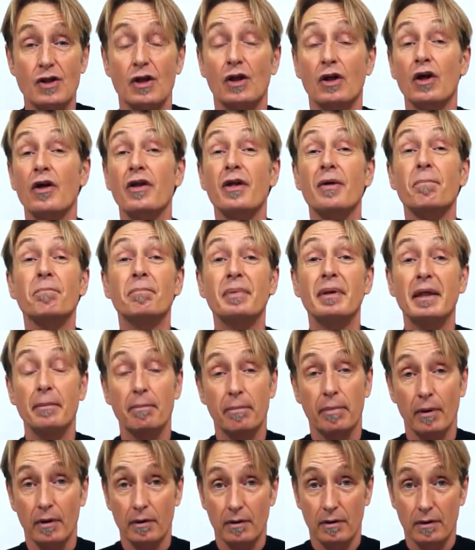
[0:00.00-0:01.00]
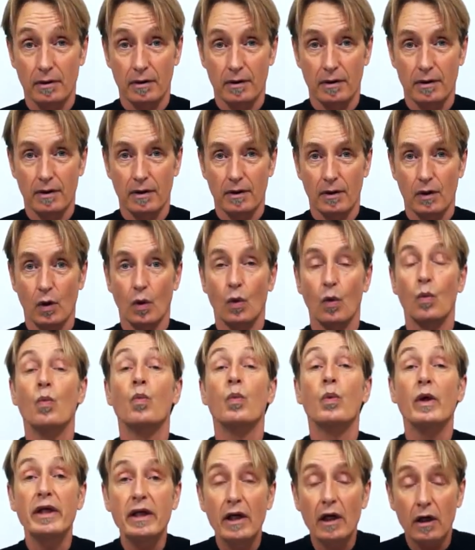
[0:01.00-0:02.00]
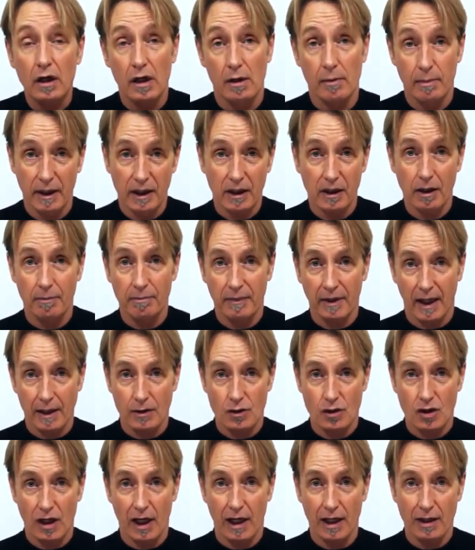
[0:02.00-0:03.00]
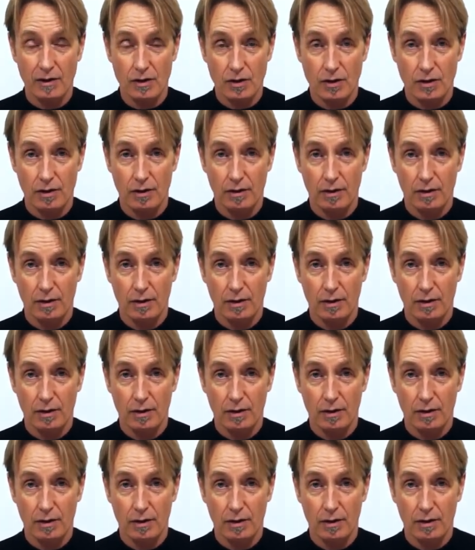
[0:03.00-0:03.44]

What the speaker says: and other people, we are going to become that change.